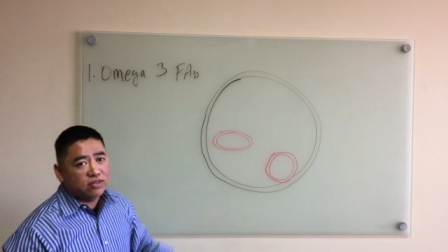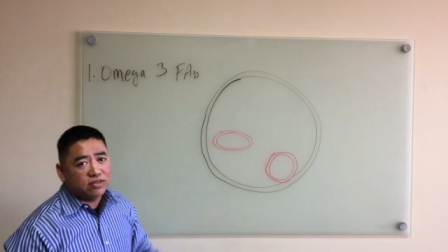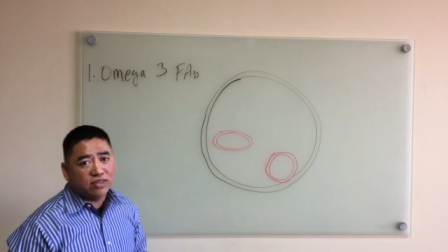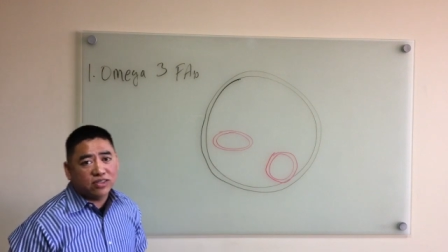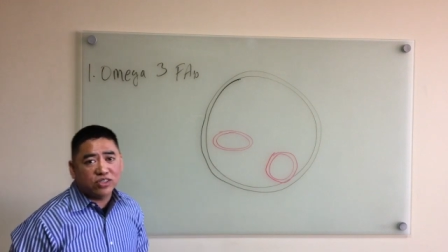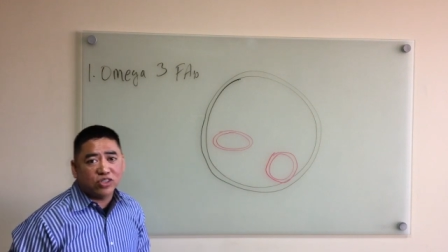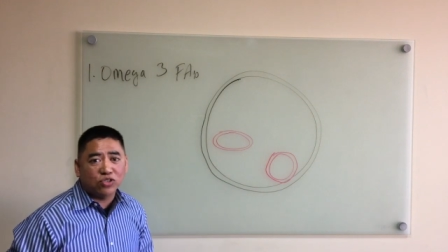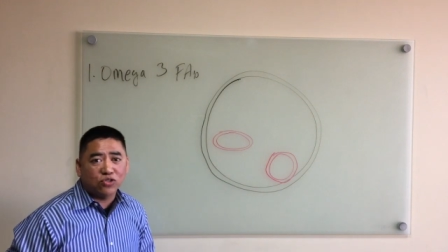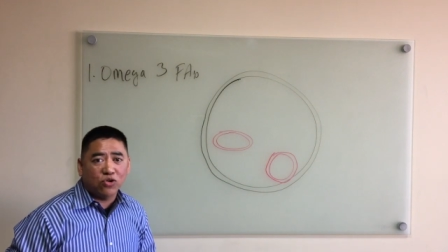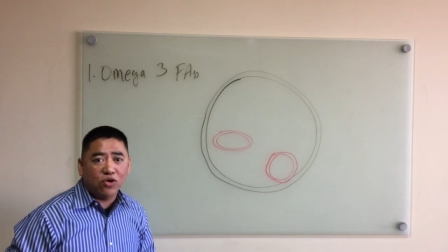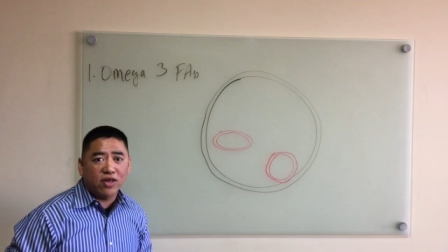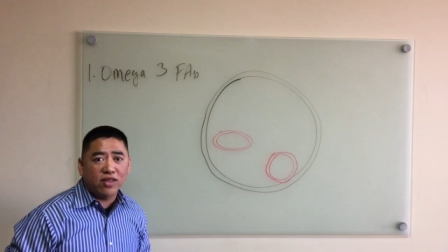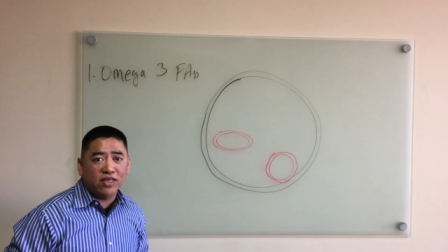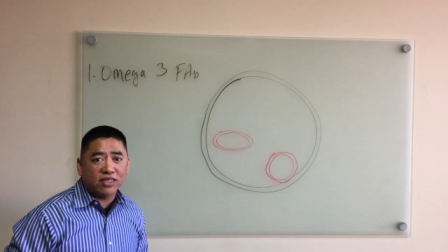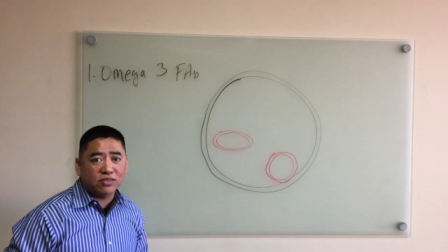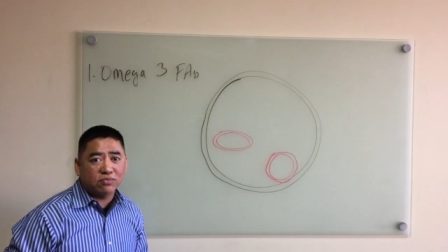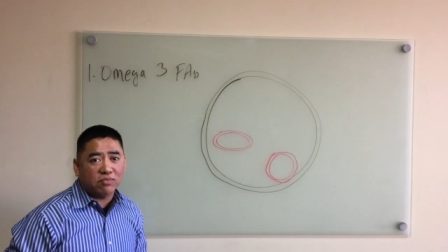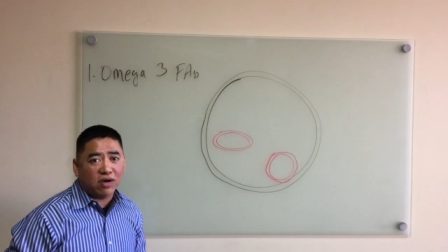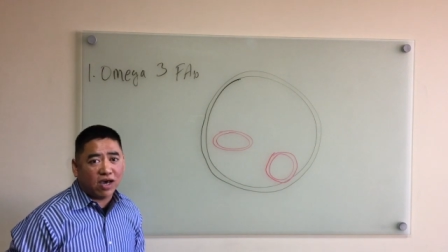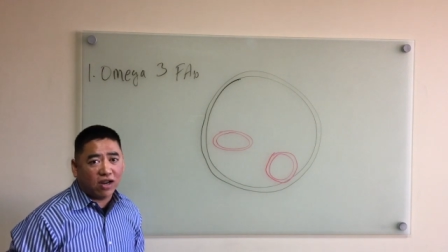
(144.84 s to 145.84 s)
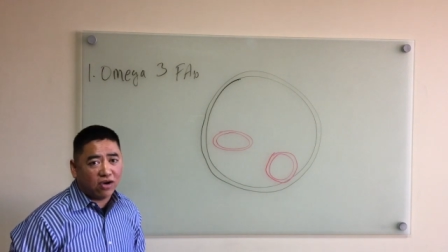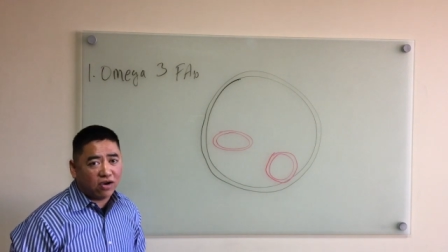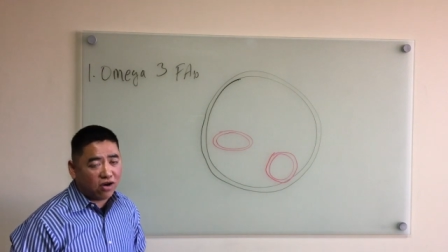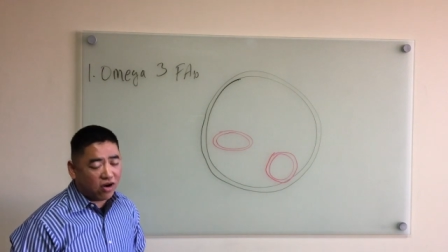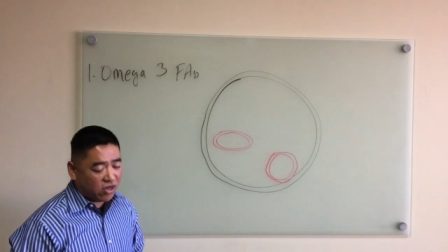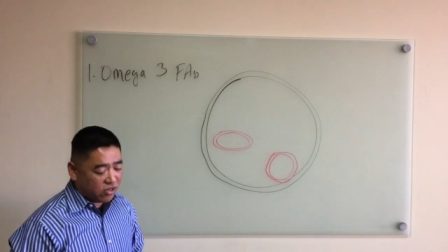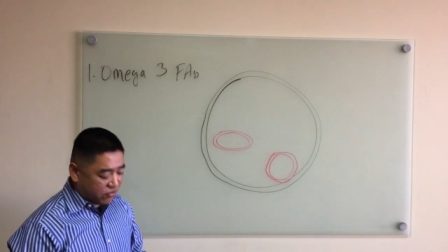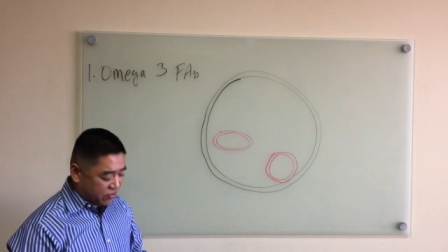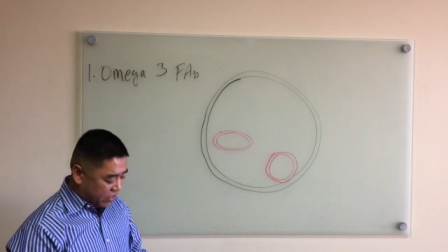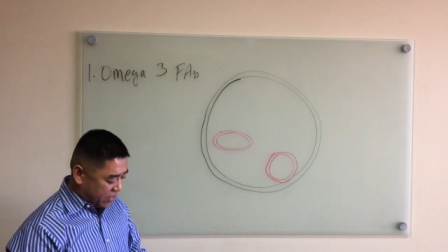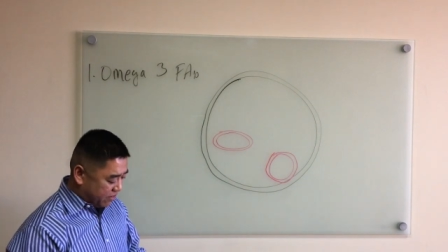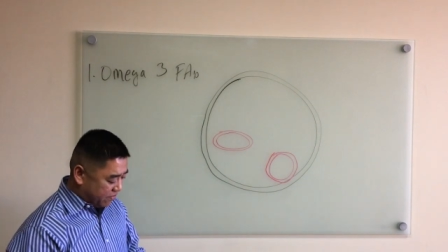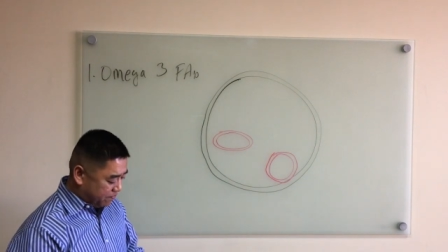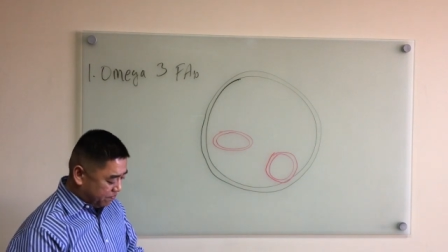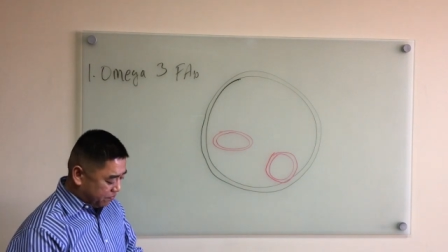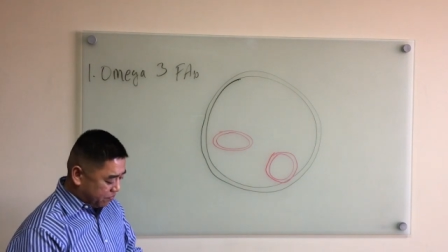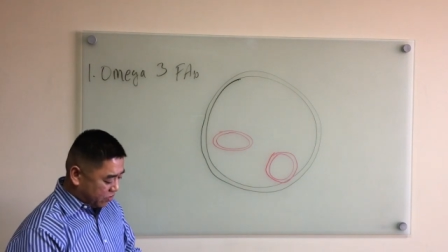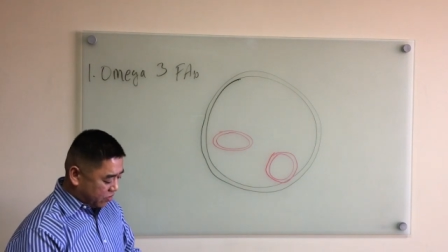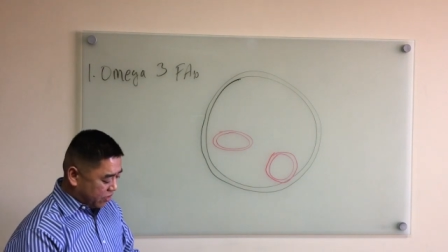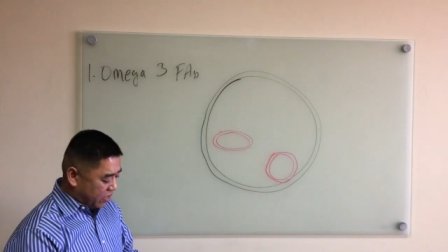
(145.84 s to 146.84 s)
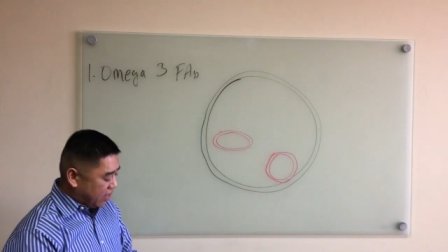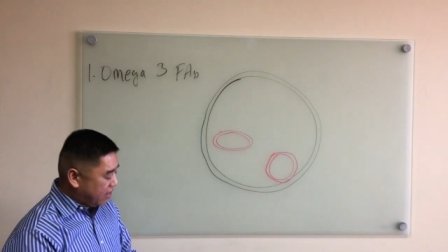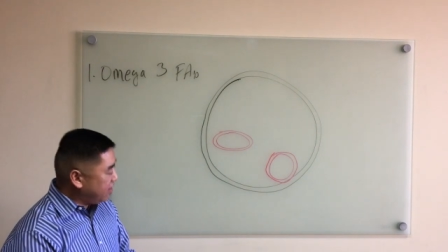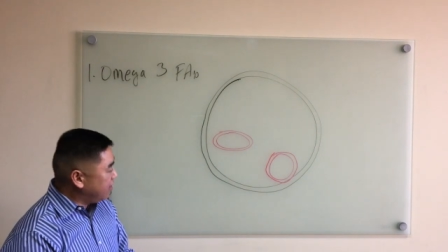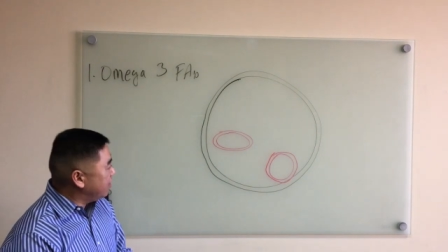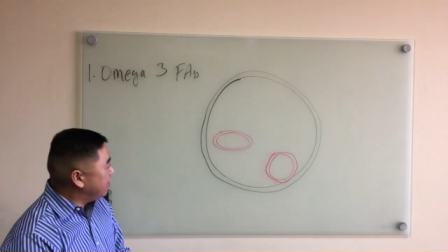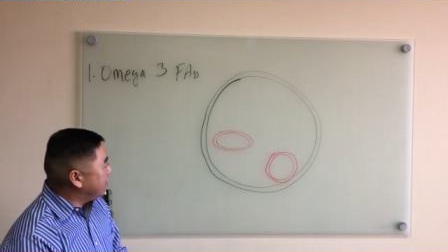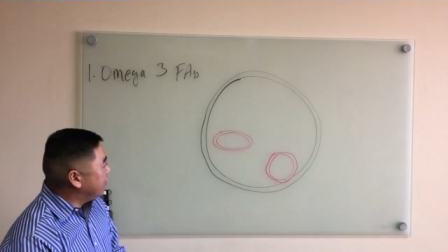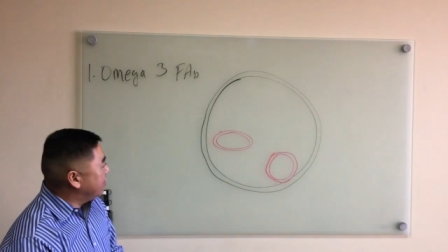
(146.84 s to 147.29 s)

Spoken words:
destroy this mitochondria, okay?